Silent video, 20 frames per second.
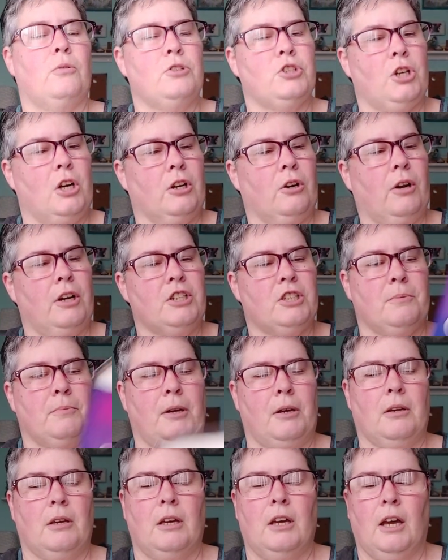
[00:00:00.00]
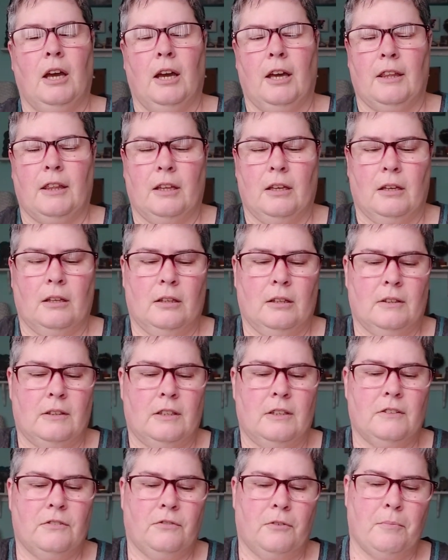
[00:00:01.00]
John Grisham, I,
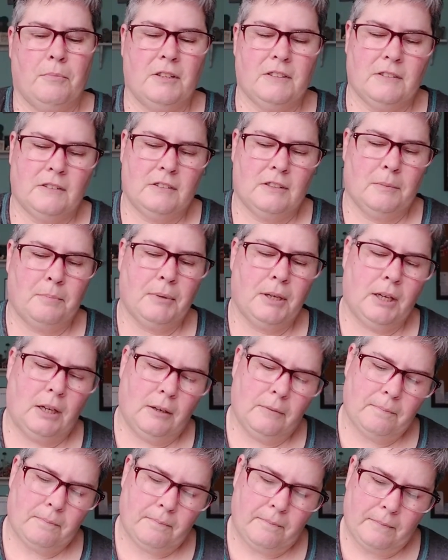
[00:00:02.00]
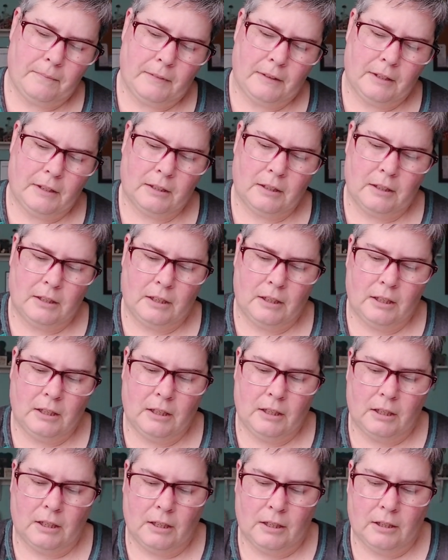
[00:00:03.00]
he's from Mississippi.
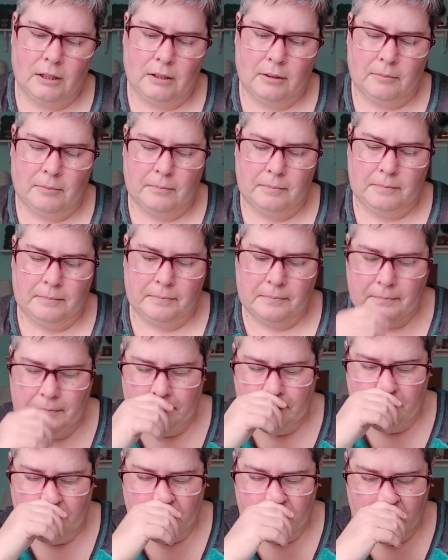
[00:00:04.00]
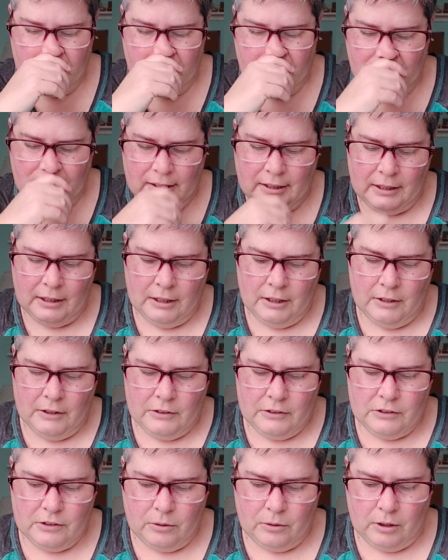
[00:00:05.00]
And um,
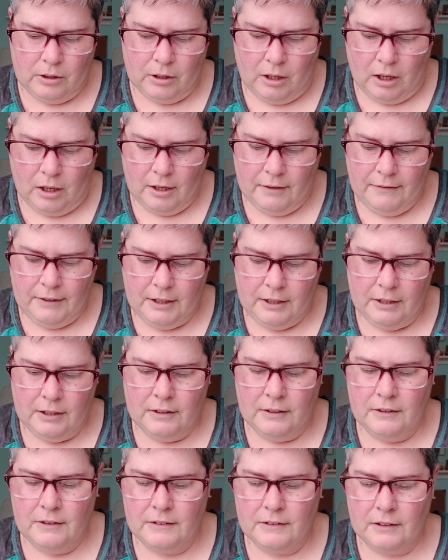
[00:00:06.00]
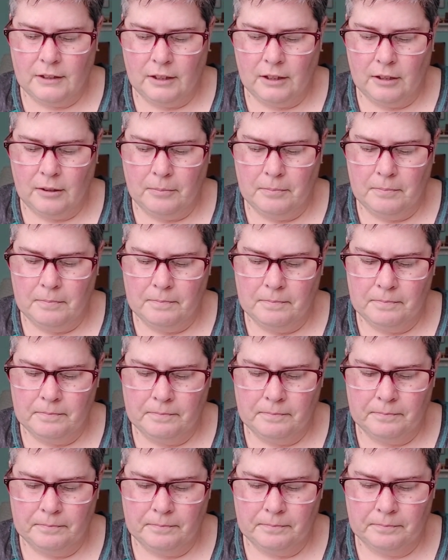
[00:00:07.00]
so a lot of his um,
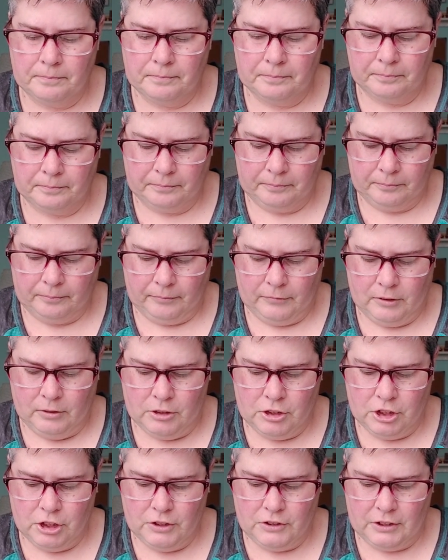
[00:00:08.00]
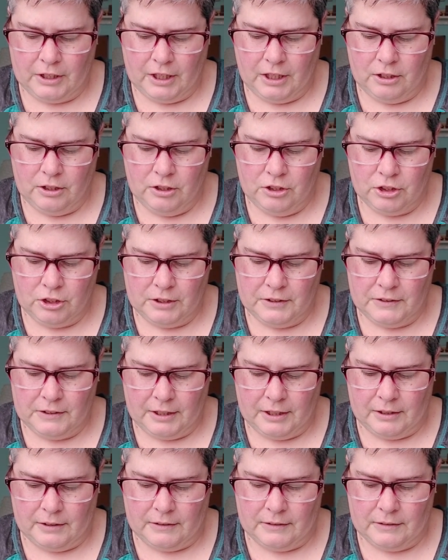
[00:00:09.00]
I should say it usually
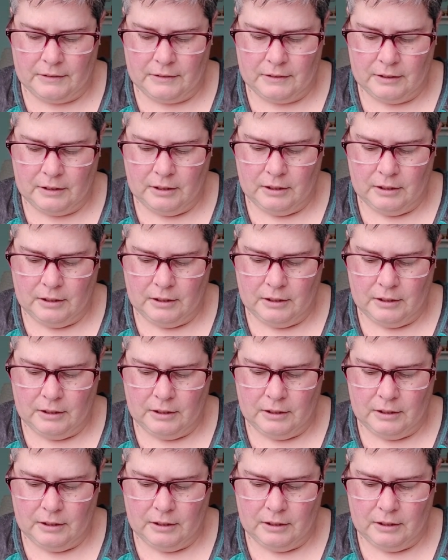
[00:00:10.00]
says.